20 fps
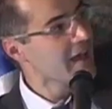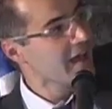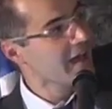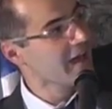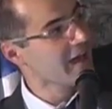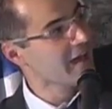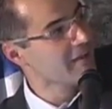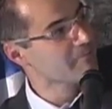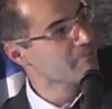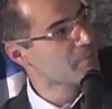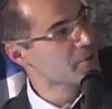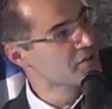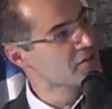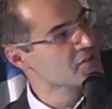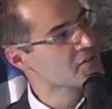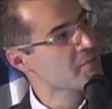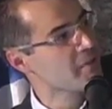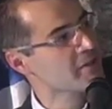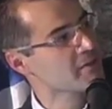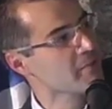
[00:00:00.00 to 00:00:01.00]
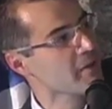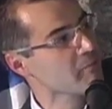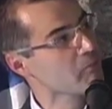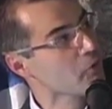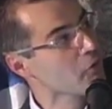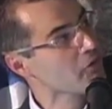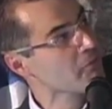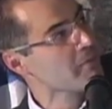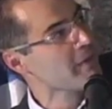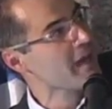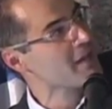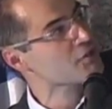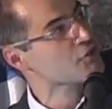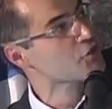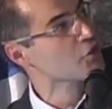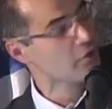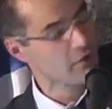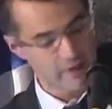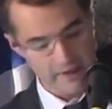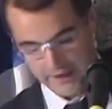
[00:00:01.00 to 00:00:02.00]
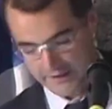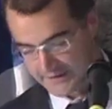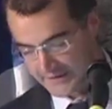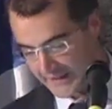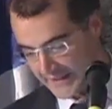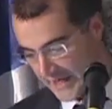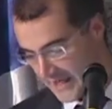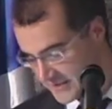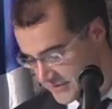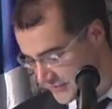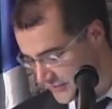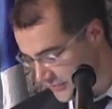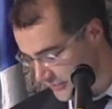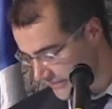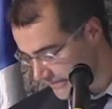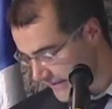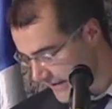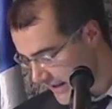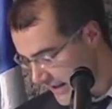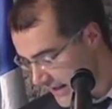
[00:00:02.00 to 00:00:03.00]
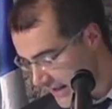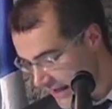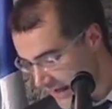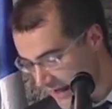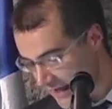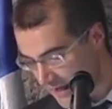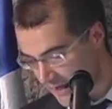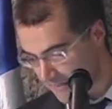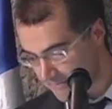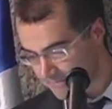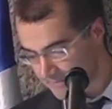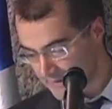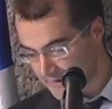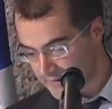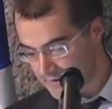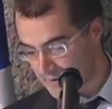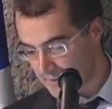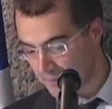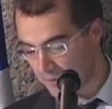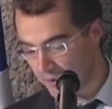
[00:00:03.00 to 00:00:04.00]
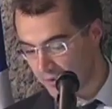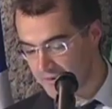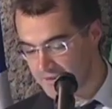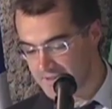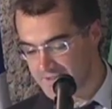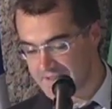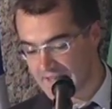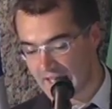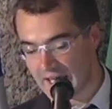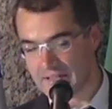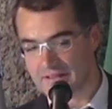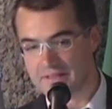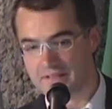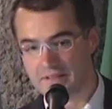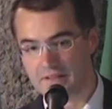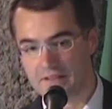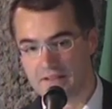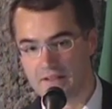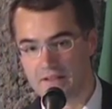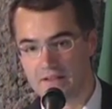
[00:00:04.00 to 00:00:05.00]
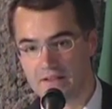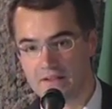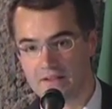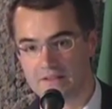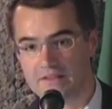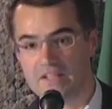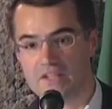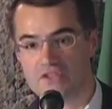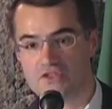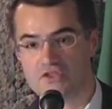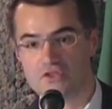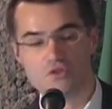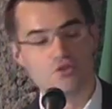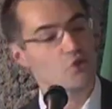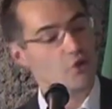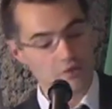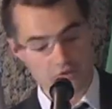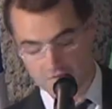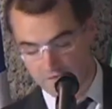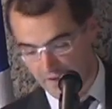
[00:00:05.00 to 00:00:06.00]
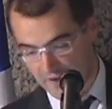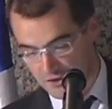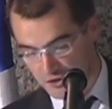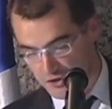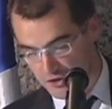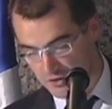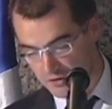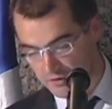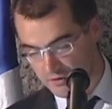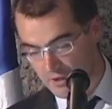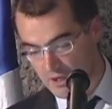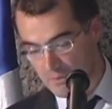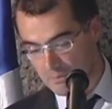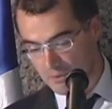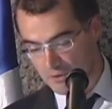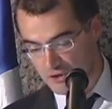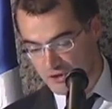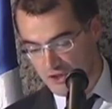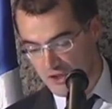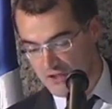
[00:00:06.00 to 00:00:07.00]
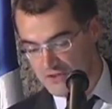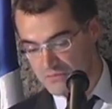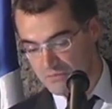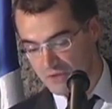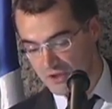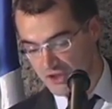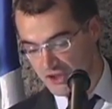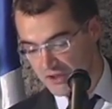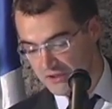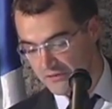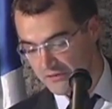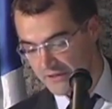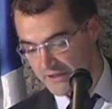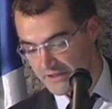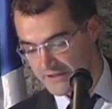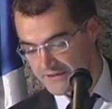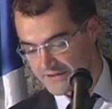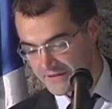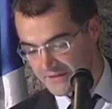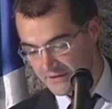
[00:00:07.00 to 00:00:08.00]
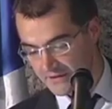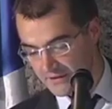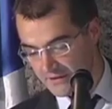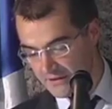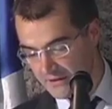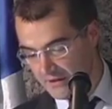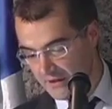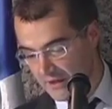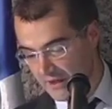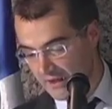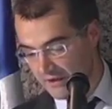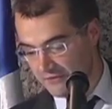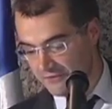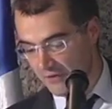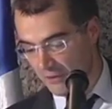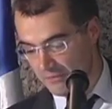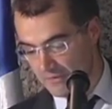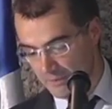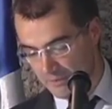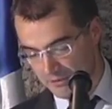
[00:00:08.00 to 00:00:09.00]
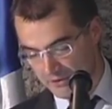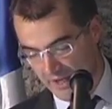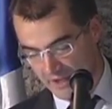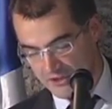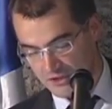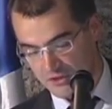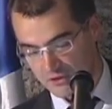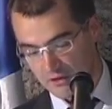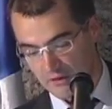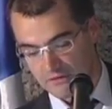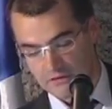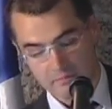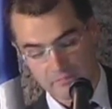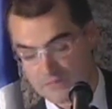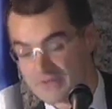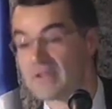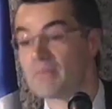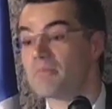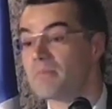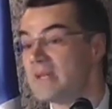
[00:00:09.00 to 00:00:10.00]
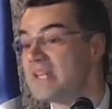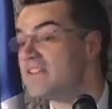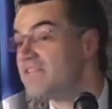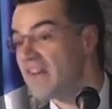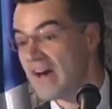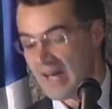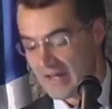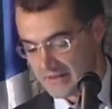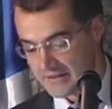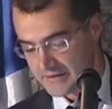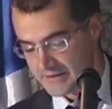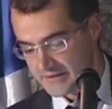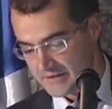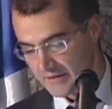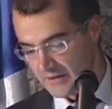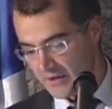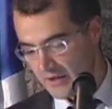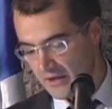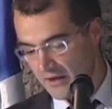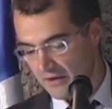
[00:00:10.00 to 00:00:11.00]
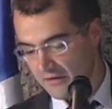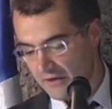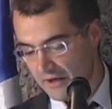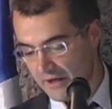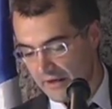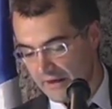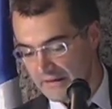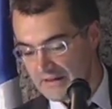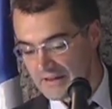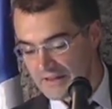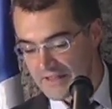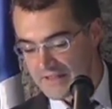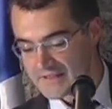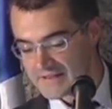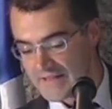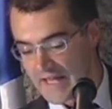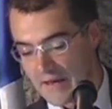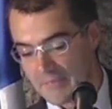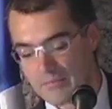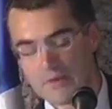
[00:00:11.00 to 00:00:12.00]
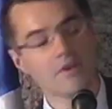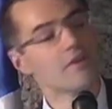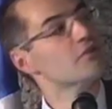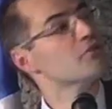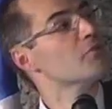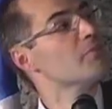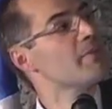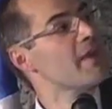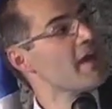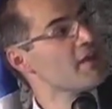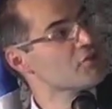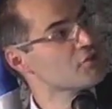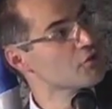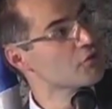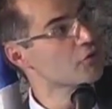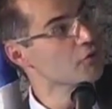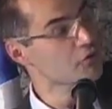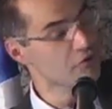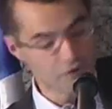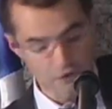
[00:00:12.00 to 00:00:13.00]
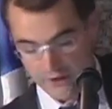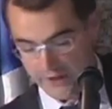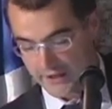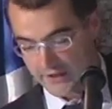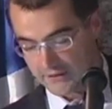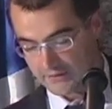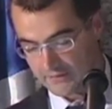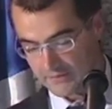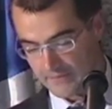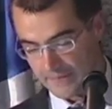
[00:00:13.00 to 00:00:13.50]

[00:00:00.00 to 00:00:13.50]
participated by both Piaggio and Daihatsu. The point is that this joint venture purchased machineries from the production of some minivans and leased them to Piaggio for free.